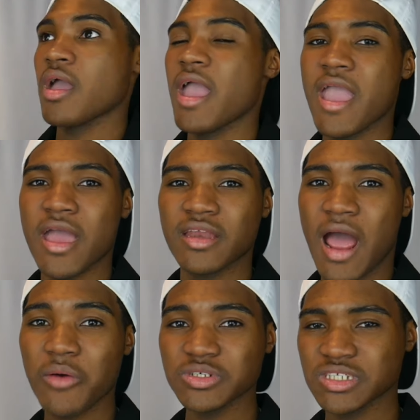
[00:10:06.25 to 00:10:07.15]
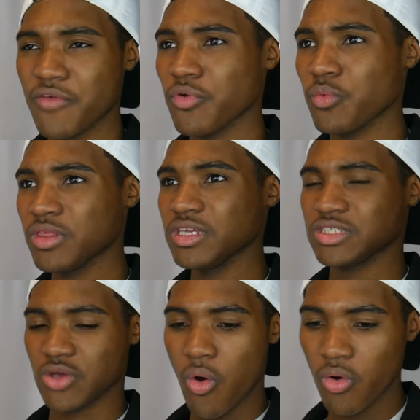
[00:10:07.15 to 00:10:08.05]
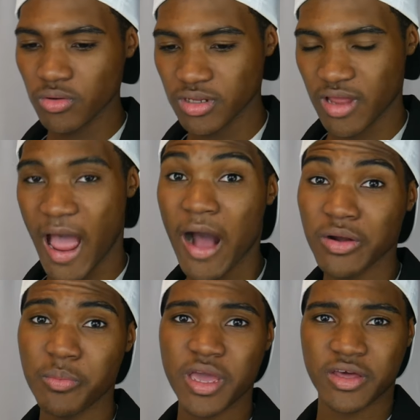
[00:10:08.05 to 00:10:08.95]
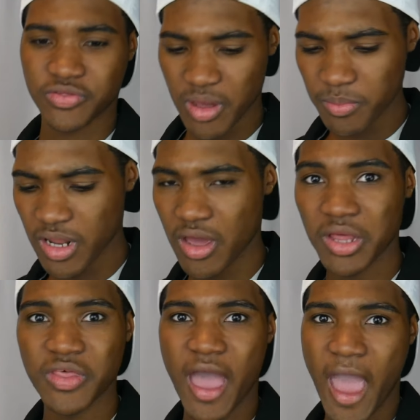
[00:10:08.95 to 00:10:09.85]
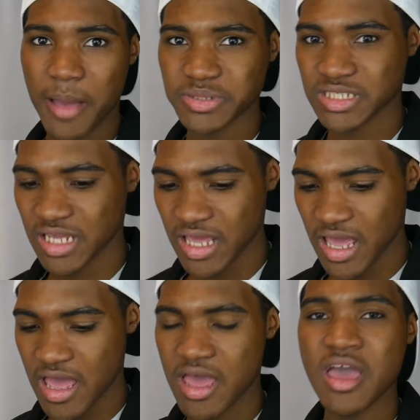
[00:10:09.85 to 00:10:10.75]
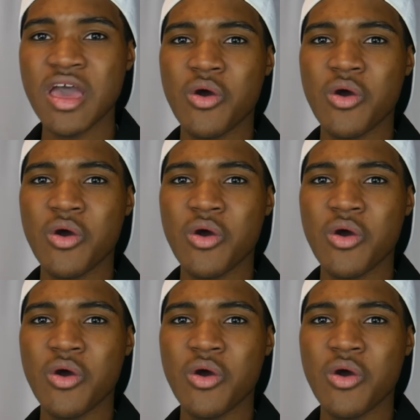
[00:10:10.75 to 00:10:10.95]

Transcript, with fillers: And I was never really told how to make a thumbnail, the apps to get,